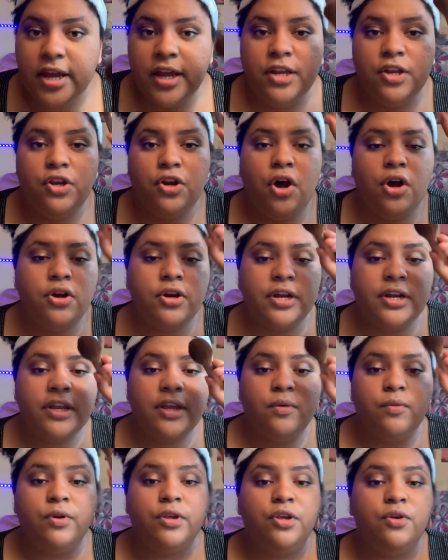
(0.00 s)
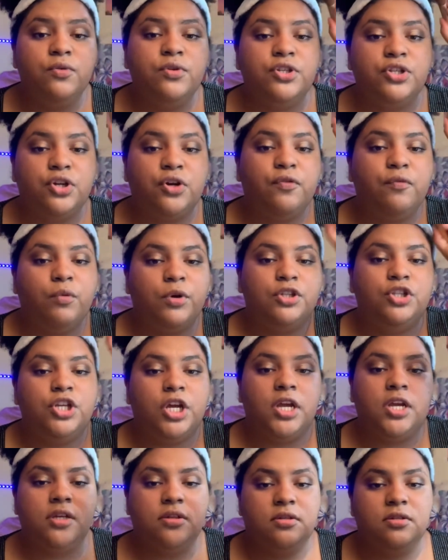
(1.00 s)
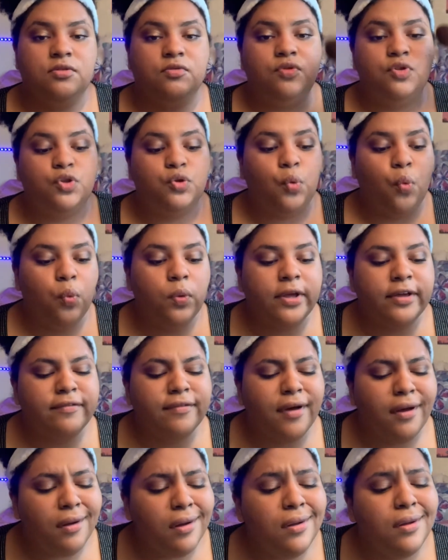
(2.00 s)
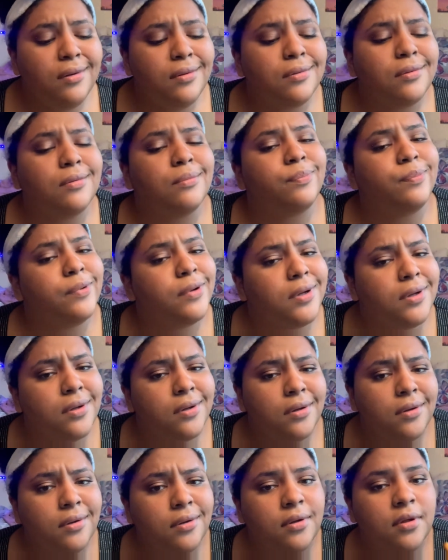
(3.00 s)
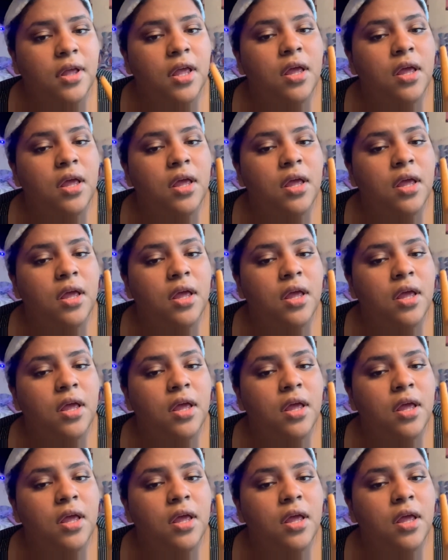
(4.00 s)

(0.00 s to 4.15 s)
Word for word: And y'all are going to get what you deserve one day. So don't give up. Whoa.